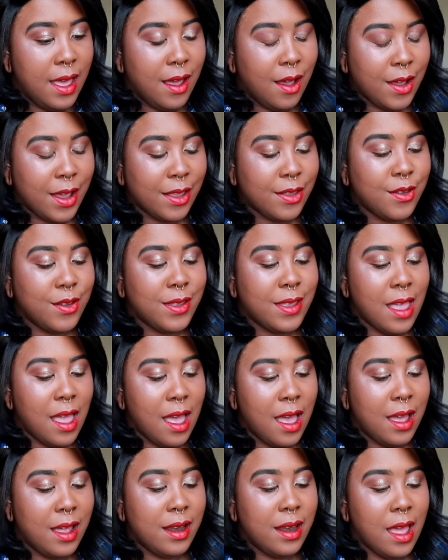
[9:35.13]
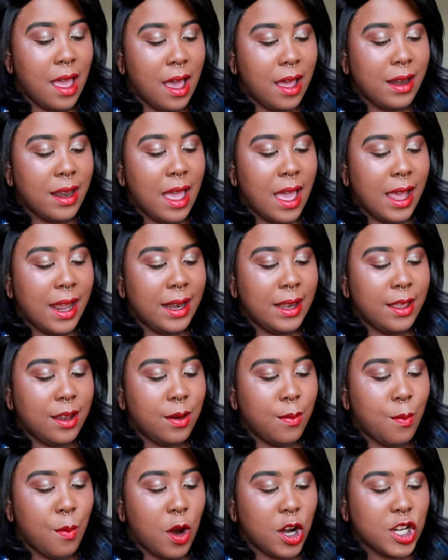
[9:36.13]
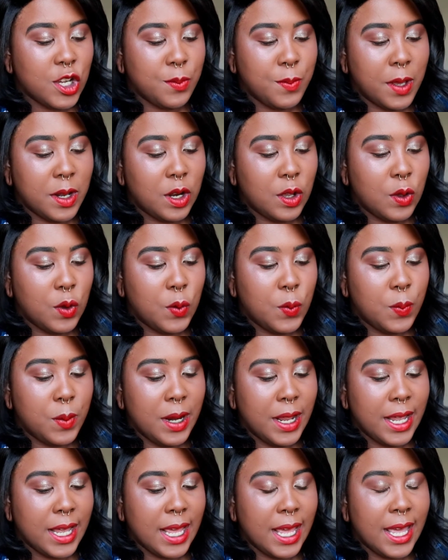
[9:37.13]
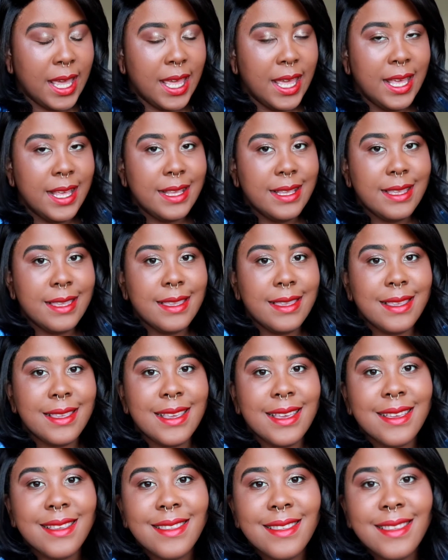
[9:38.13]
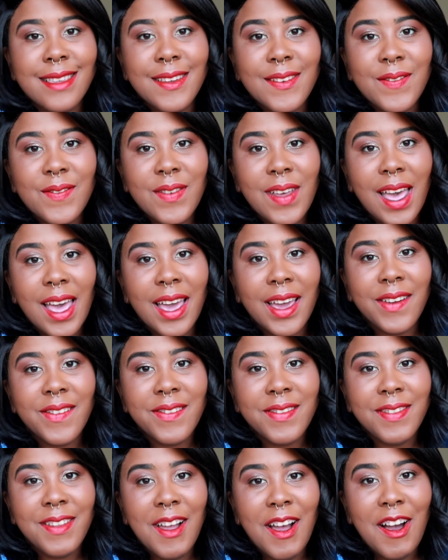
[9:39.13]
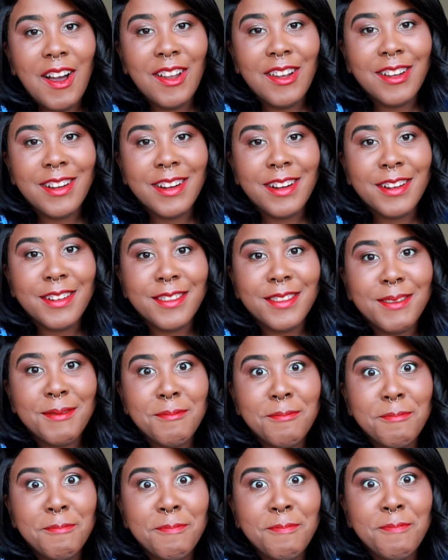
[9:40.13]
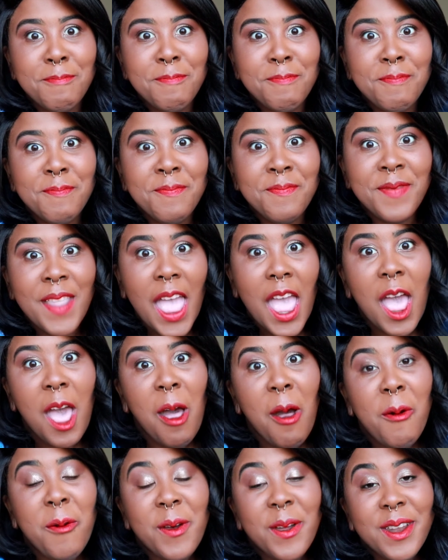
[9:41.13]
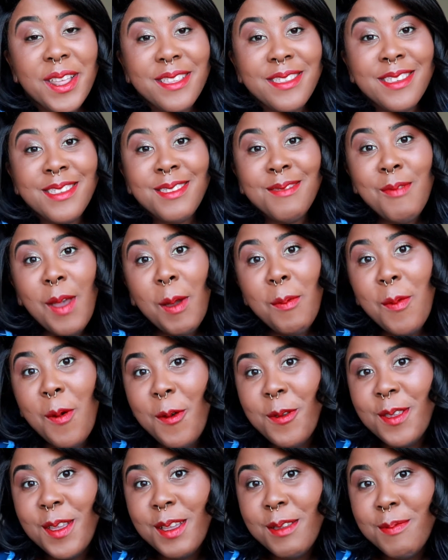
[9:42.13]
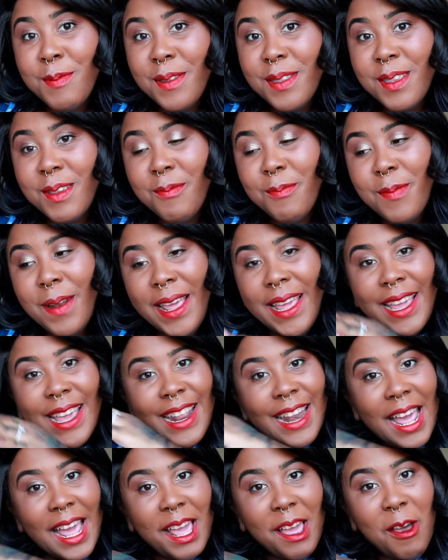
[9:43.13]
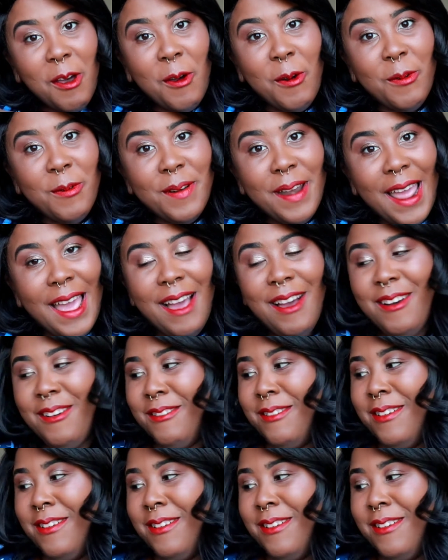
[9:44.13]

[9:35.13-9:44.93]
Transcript: okay, so it's the Unhide Little Marshmallow Blanket. $65. Well, this is my most expensive blanket I own now.